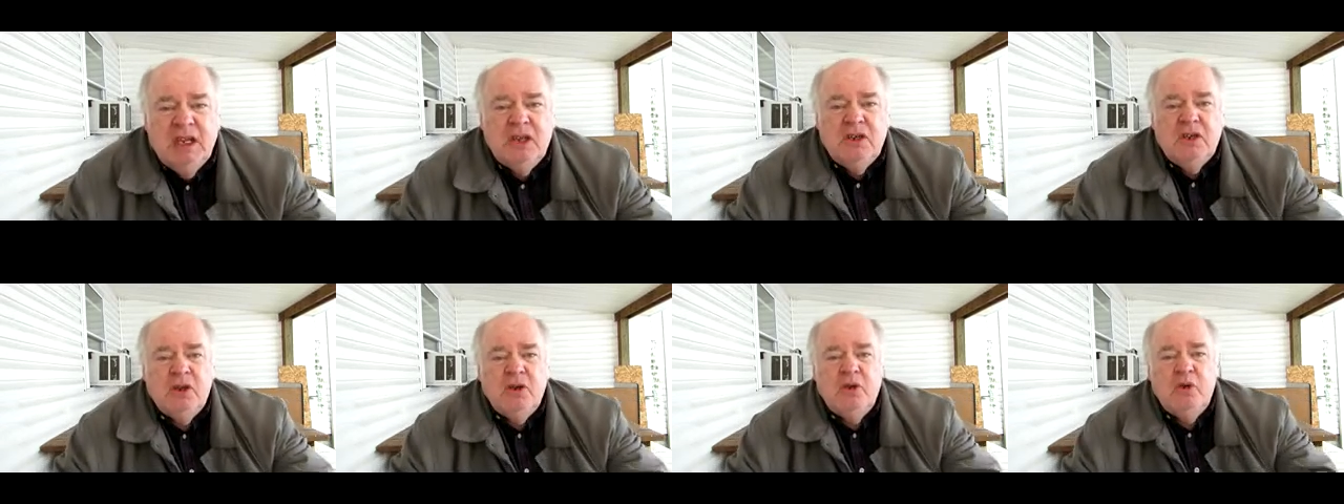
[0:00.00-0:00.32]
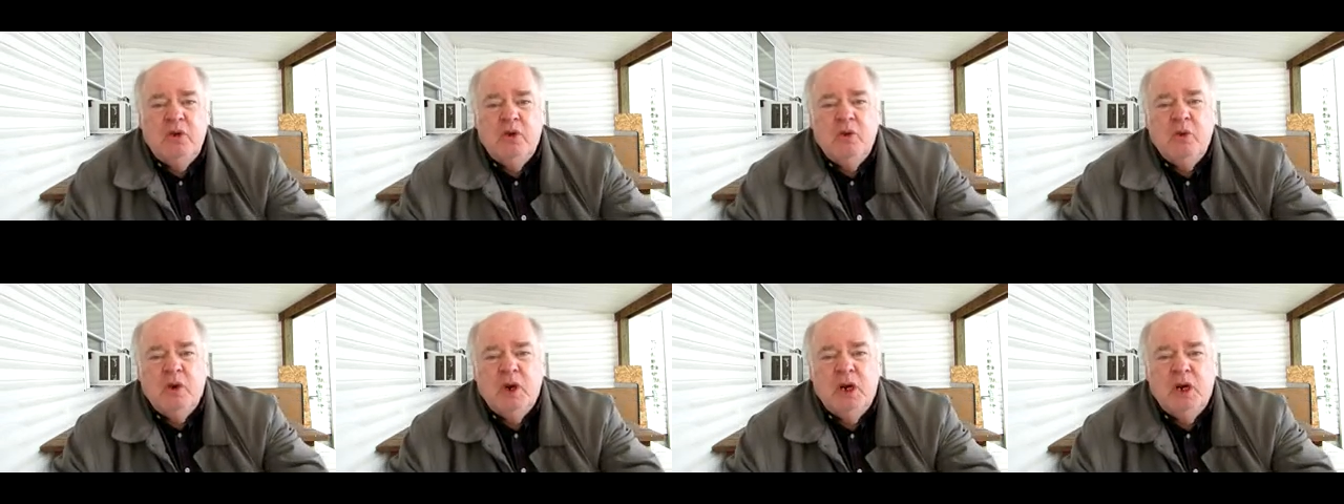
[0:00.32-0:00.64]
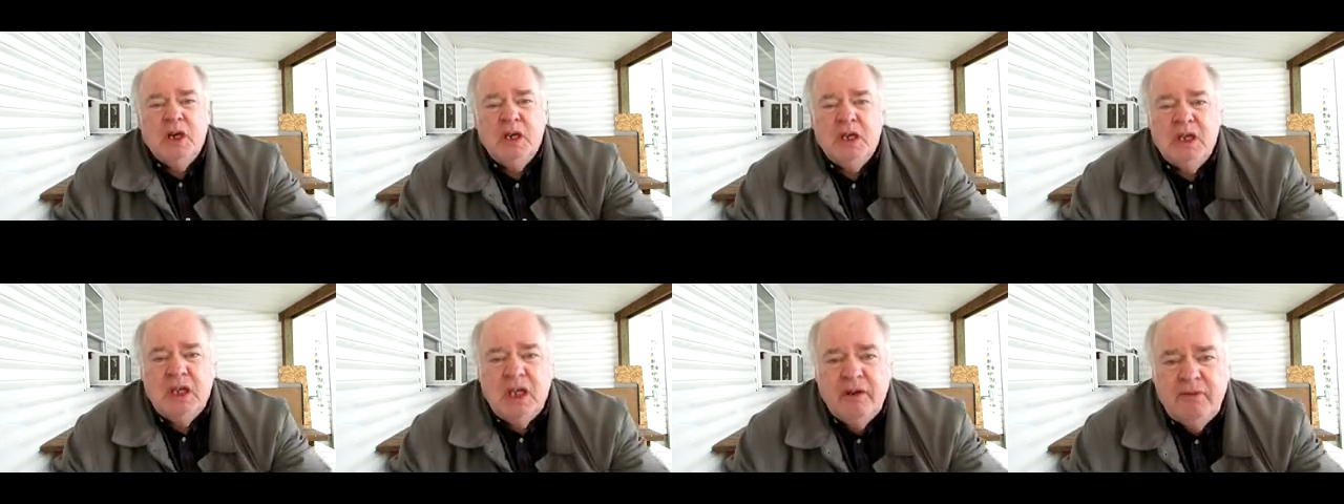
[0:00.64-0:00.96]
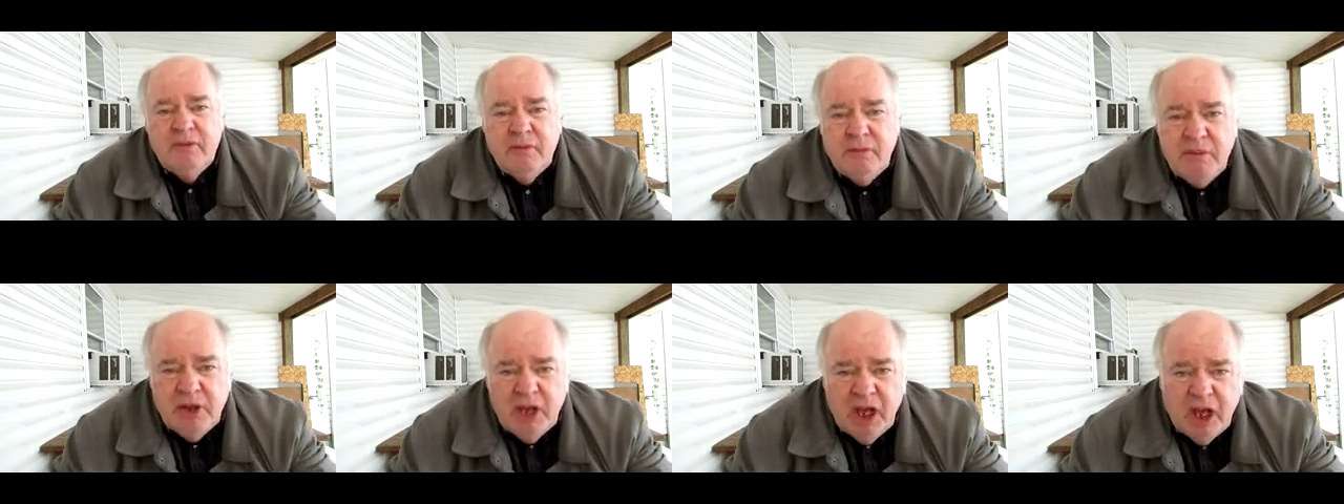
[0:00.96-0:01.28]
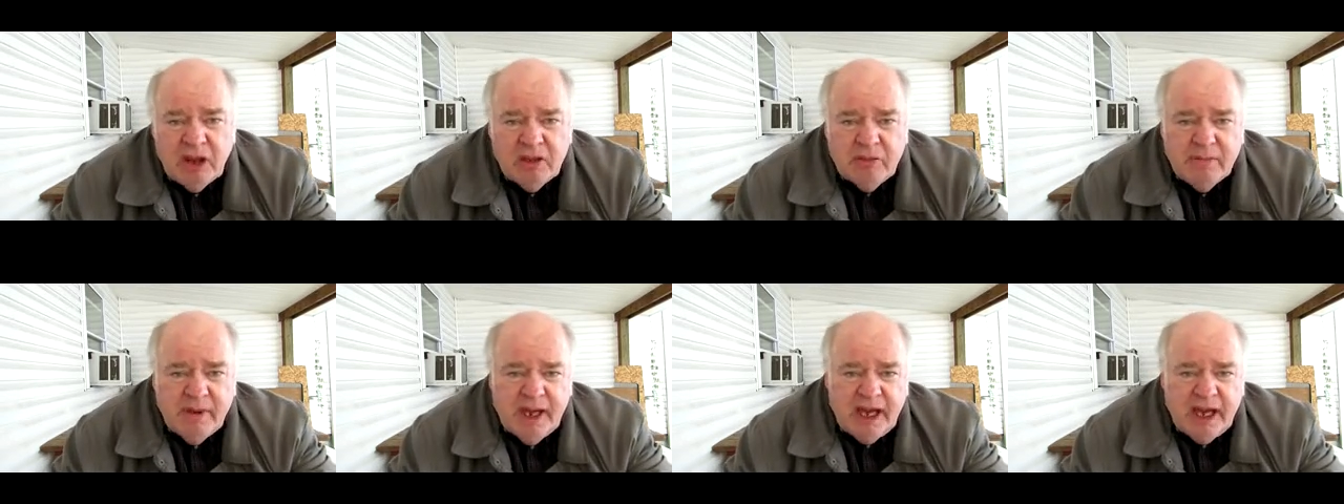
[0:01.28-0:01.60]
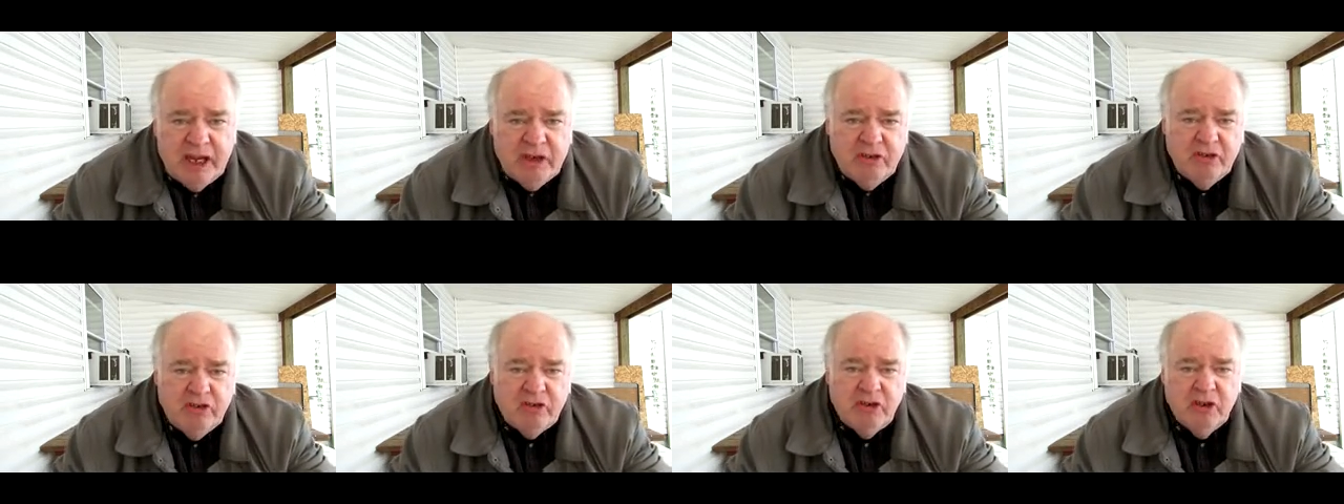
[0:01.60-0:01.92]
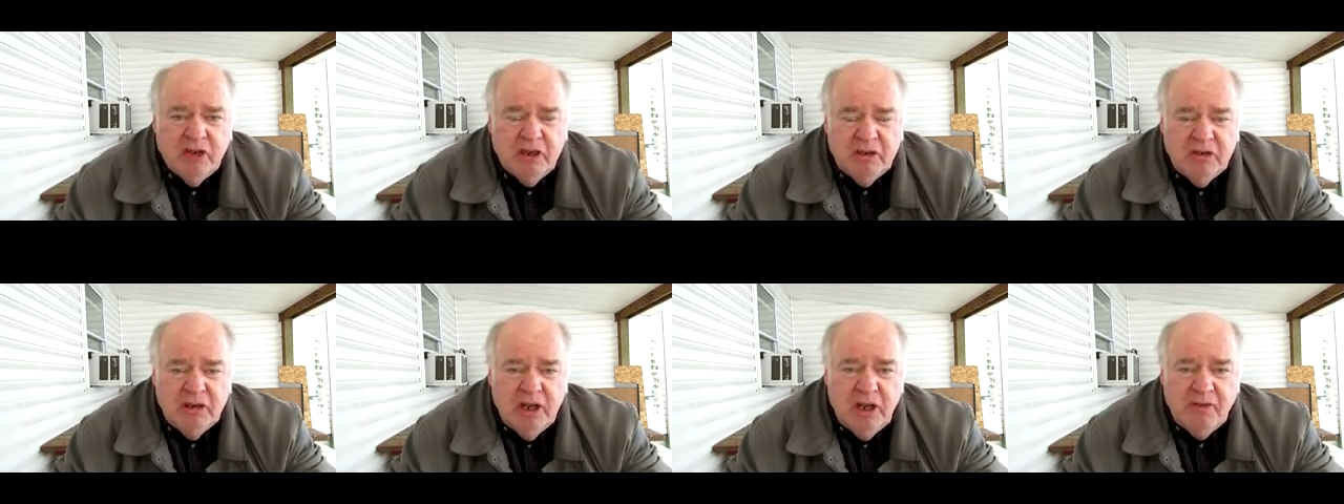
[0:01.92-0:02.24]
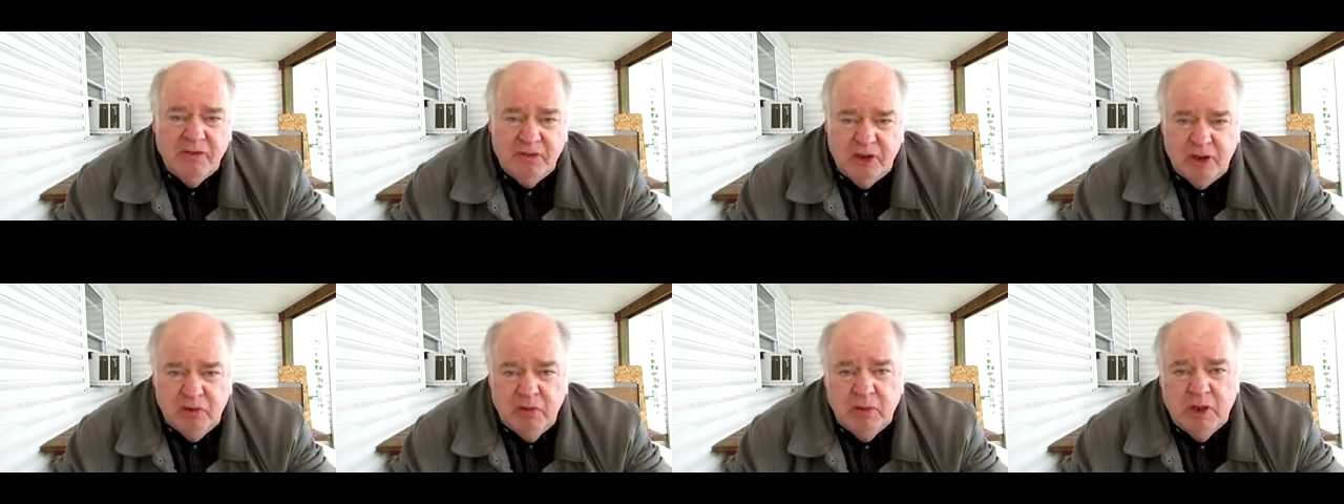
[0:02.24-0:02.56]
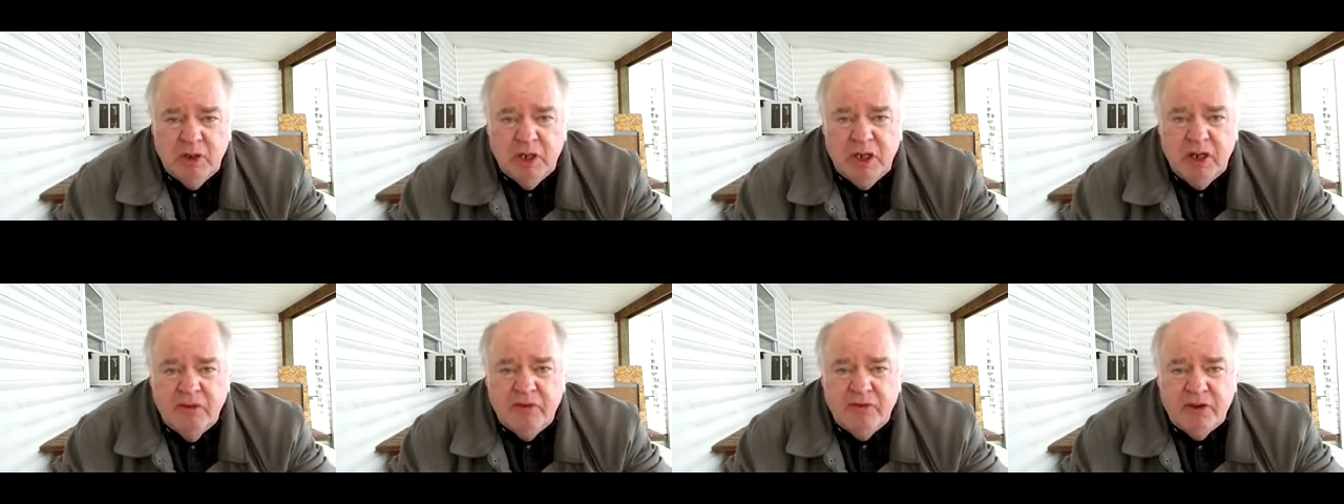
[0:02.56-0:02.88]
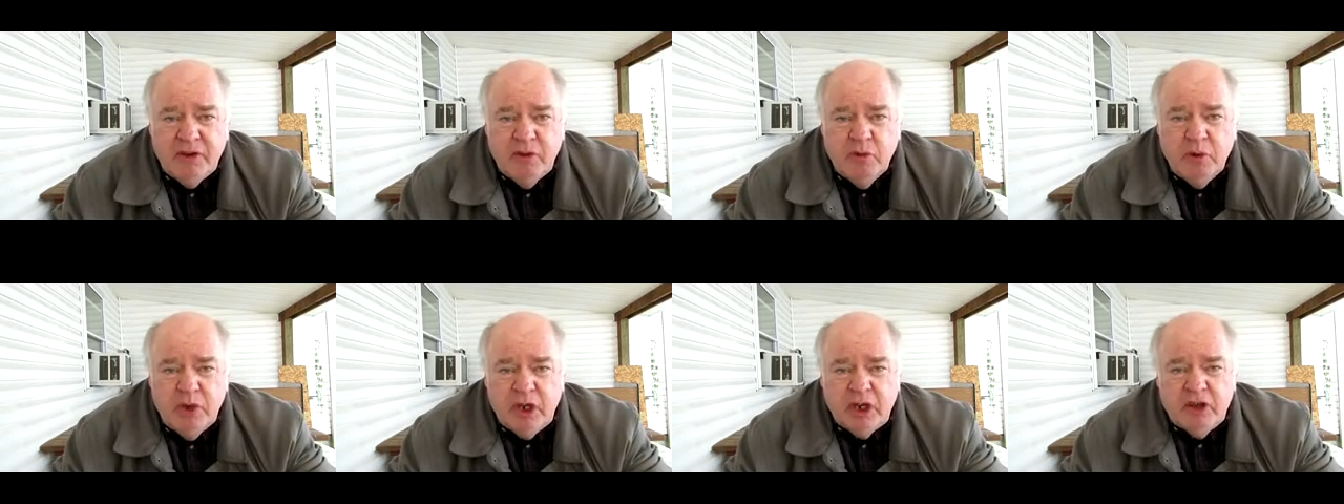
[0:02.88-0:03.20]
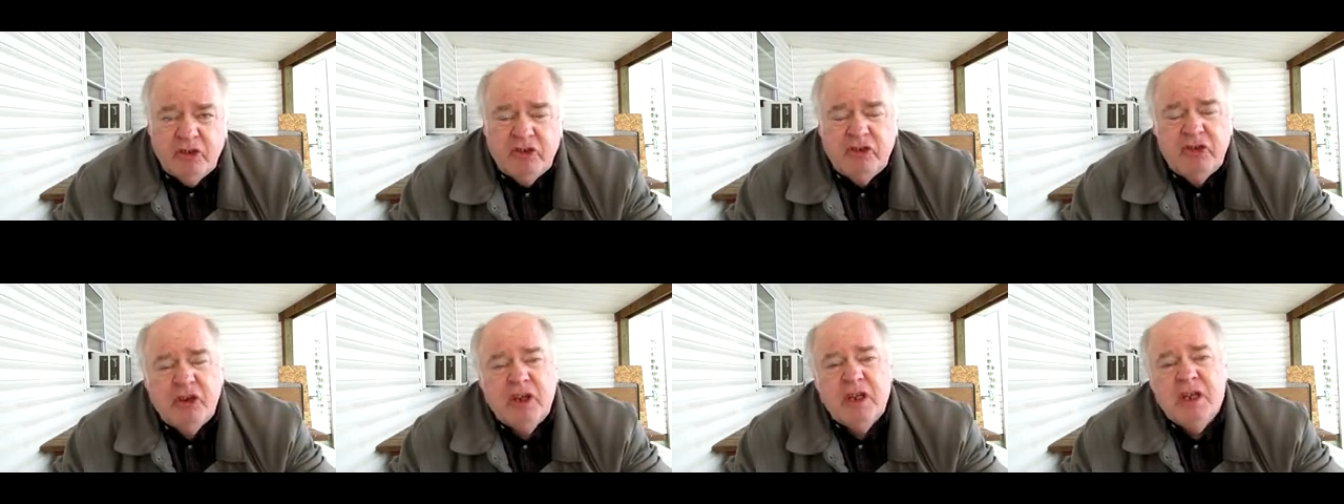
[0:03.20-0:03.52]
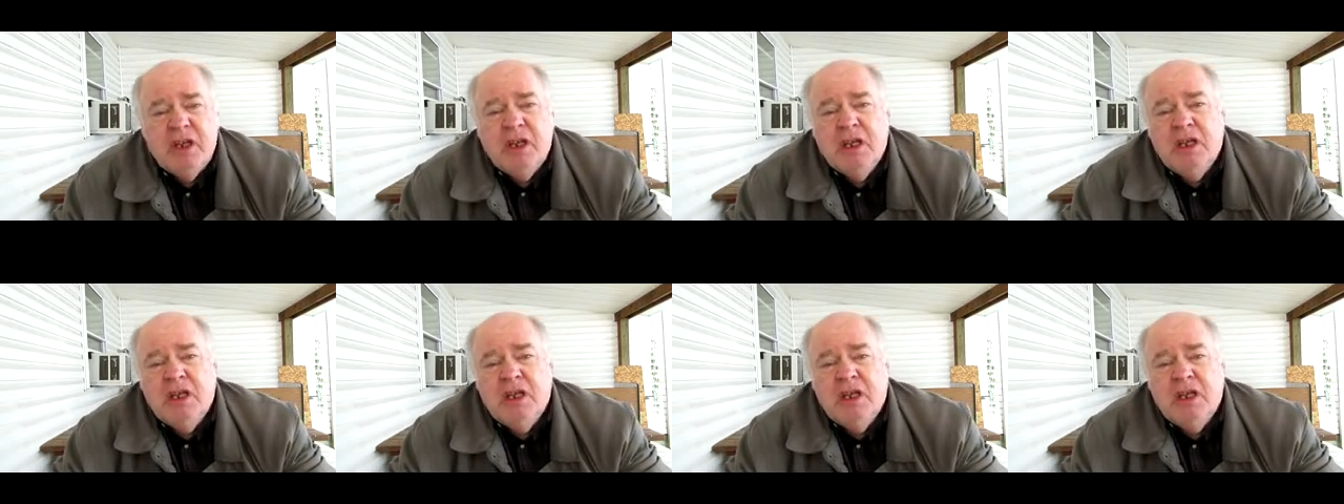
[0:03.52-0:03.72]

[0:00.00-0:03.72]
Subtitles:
to give him the other magistrate if he wished.